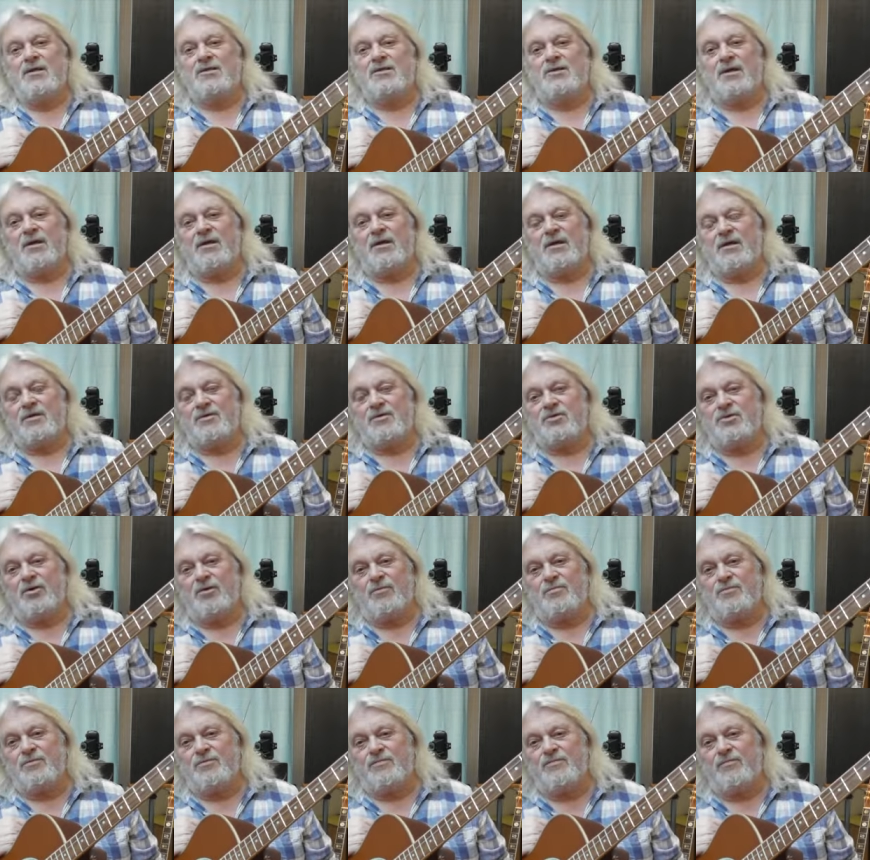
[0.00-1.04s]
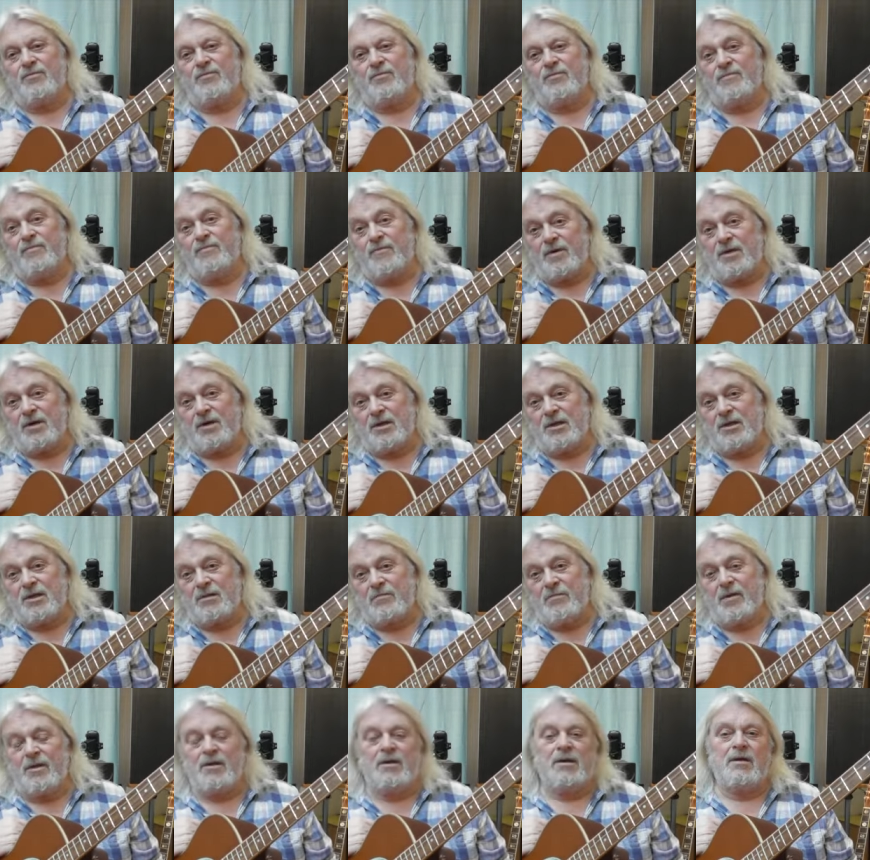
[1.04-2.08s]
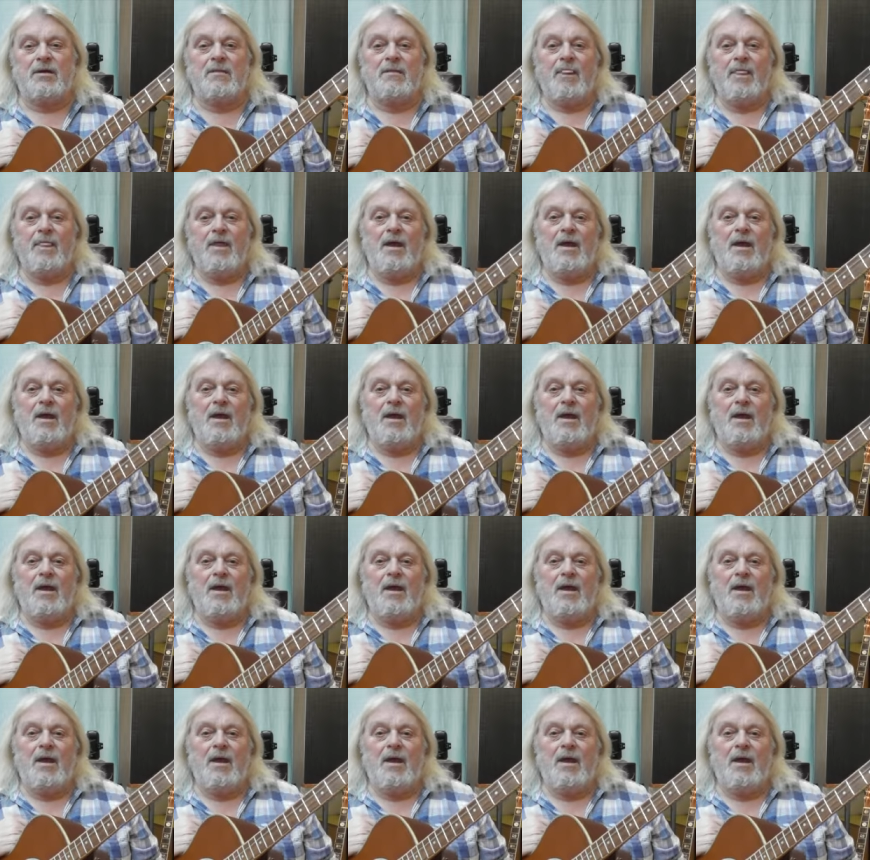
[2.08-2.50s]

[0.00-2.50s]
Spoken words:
second-hand shops for very little money.